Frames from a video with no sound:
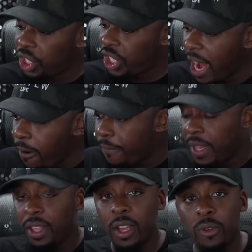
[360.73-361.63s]
Share
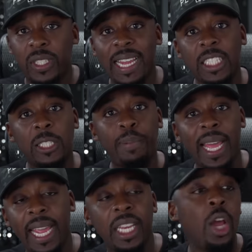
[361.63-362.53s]
videos that
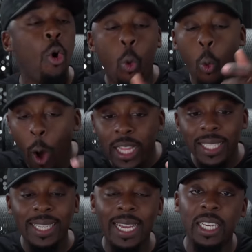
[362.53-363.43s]
explain what the
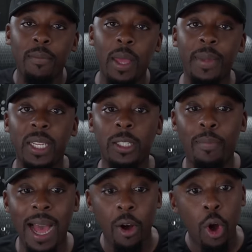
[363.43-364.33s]
Second Amendment is
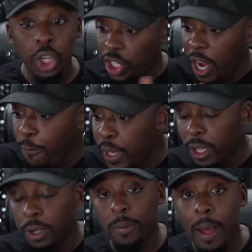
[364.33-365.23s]
about. Share
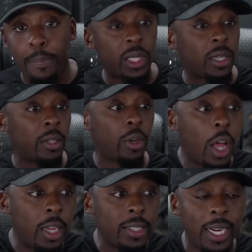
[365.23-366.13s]
videos about particular
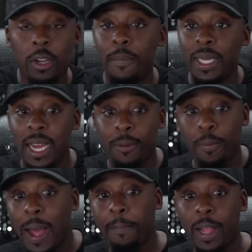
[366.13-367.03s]
laws that are coming down the
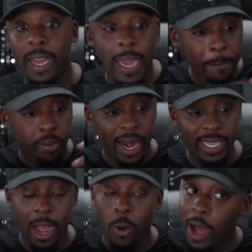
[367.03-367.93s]
pipeline that
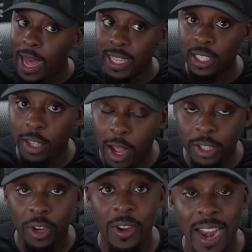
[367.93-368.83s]
break down why these
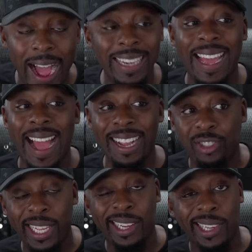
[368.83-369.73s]
laws are not
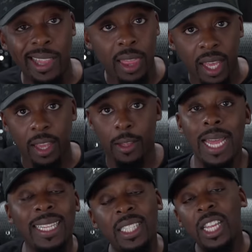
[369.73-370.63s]
actually a good thing.
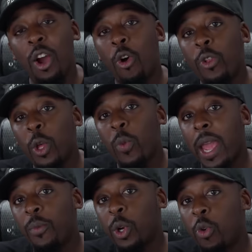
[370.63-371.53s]
That's the only
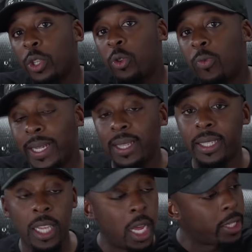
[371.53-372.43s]
way we're going to win this.